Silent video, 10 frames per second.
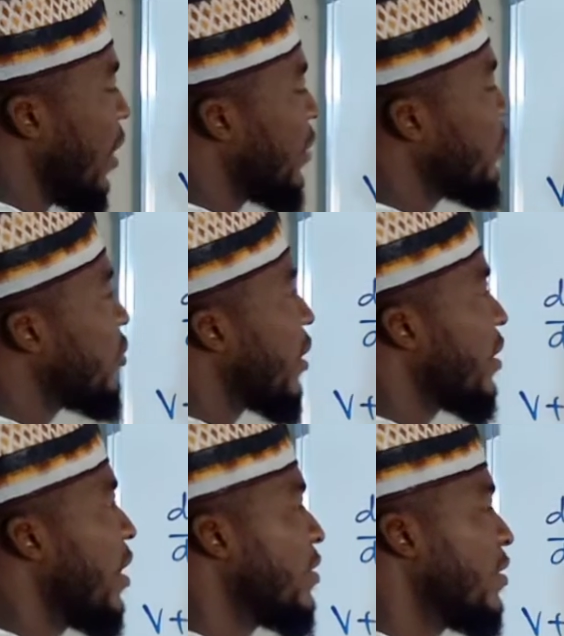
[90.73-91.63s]
And to the
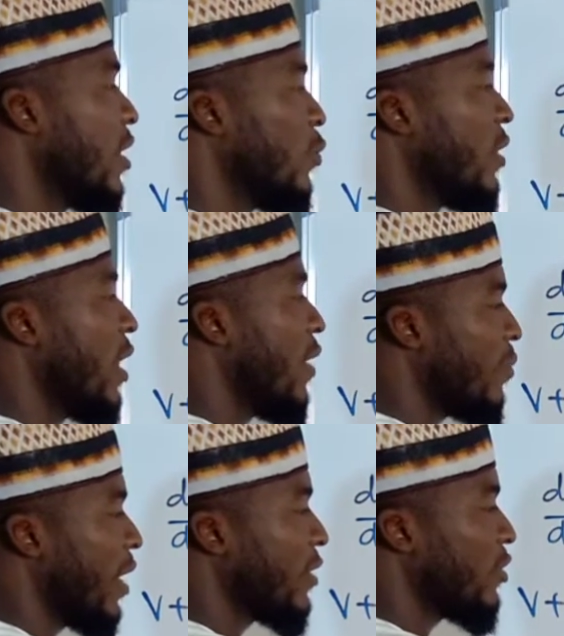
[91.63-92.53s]
right hand side, we
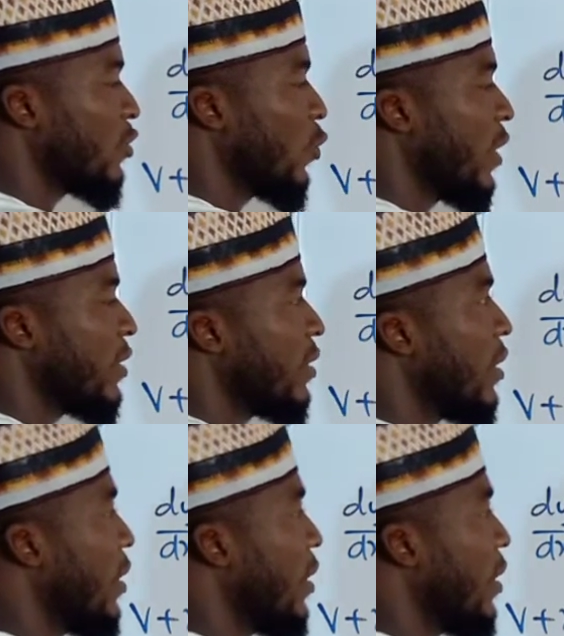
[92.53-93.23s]
have x squared